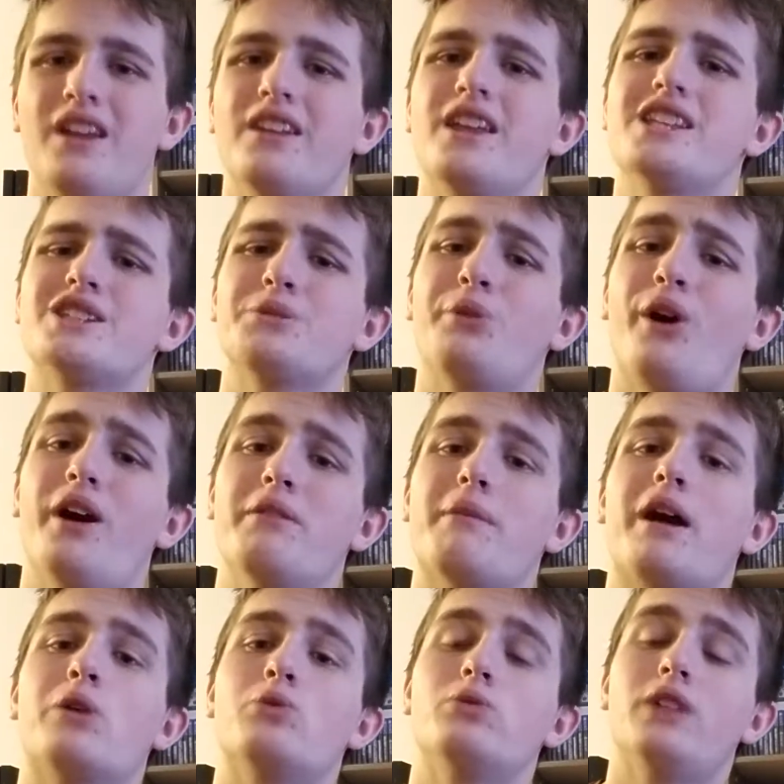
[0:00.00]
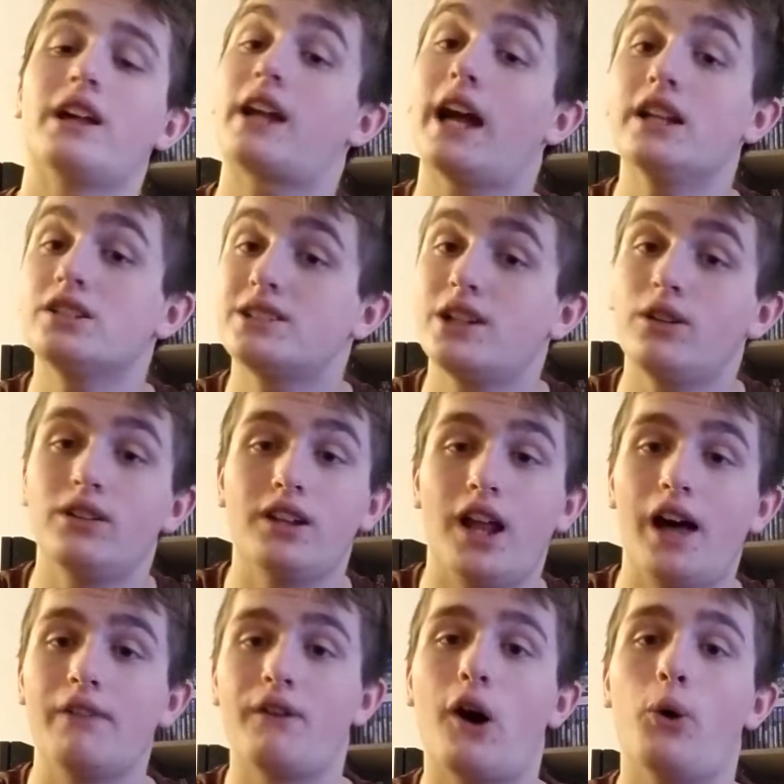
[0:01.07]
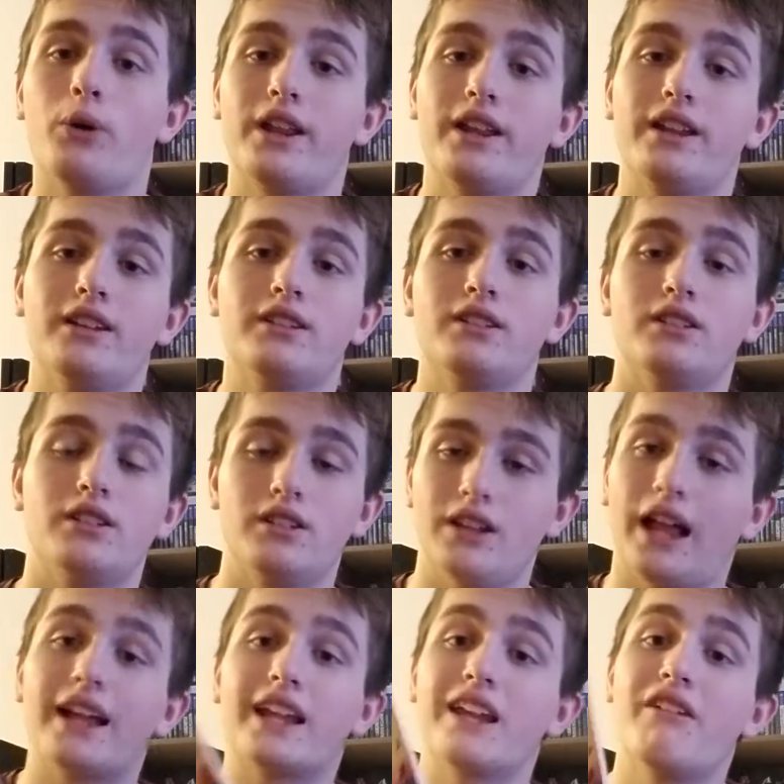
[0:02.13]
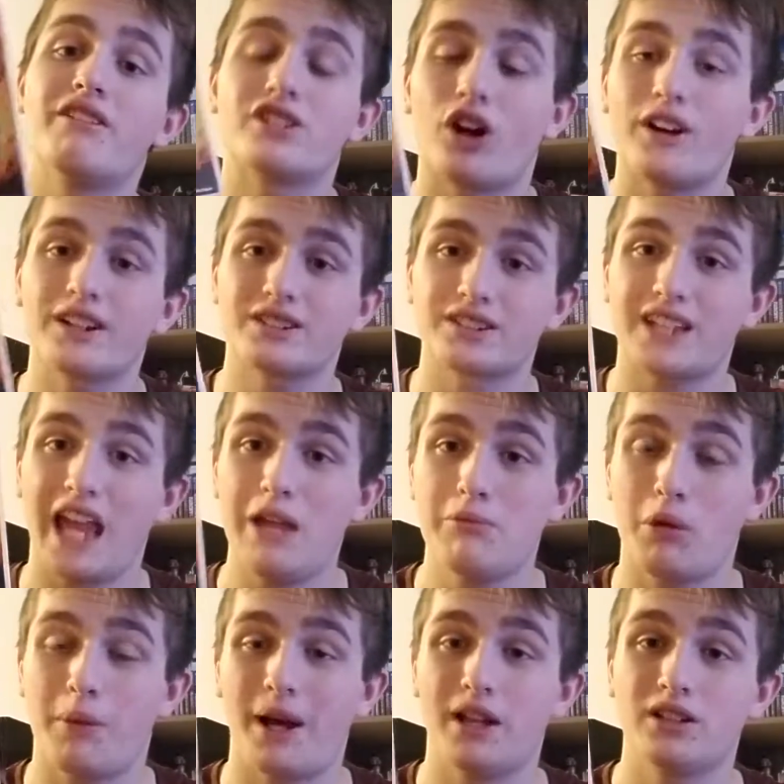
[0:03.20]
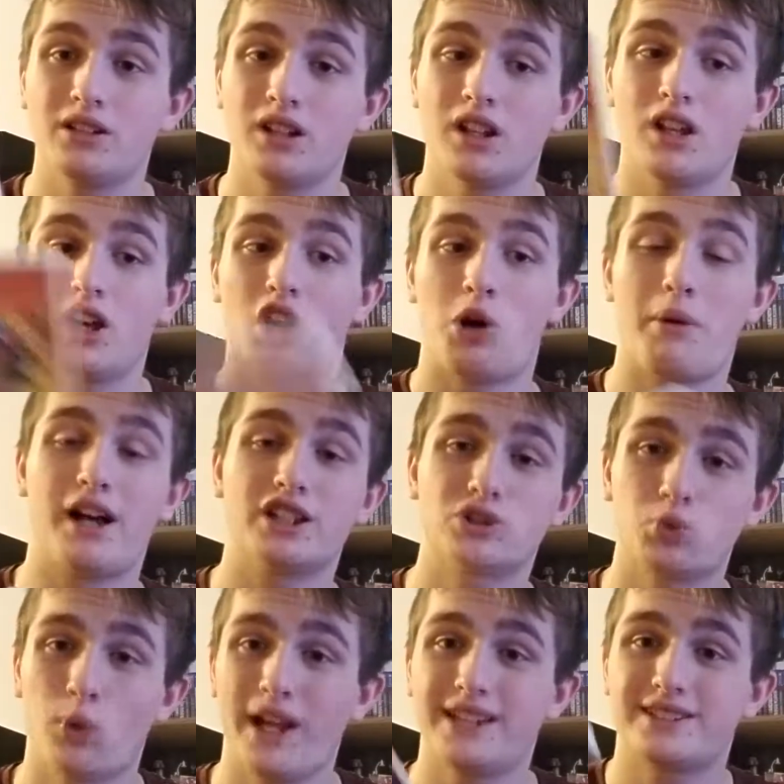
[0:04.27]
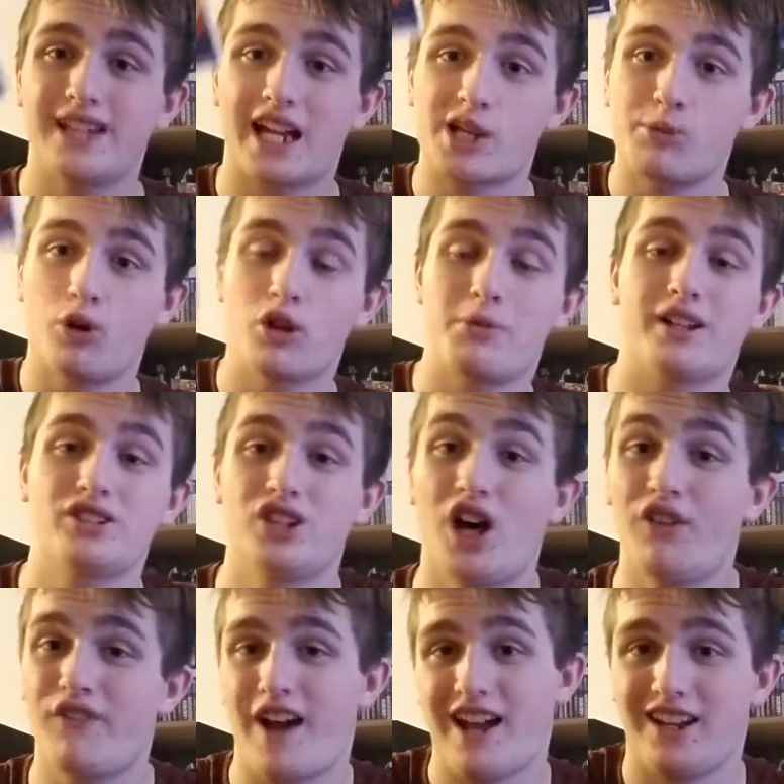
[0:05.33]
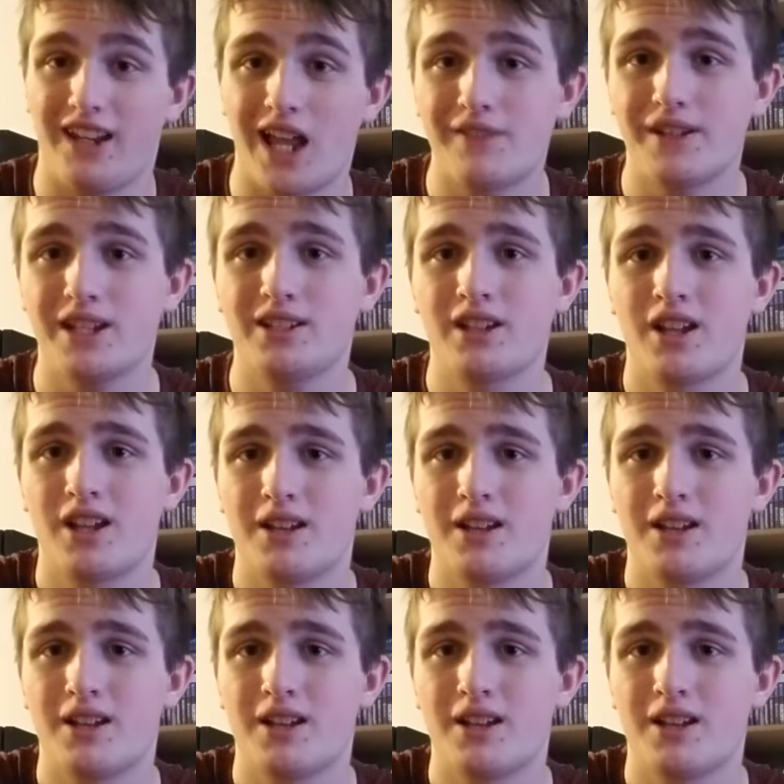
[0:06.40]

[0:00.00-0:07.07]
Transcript: This is probably my, like, I still love owning, like, as long as it's a game on my Switch that I can put on my shelf, I love it.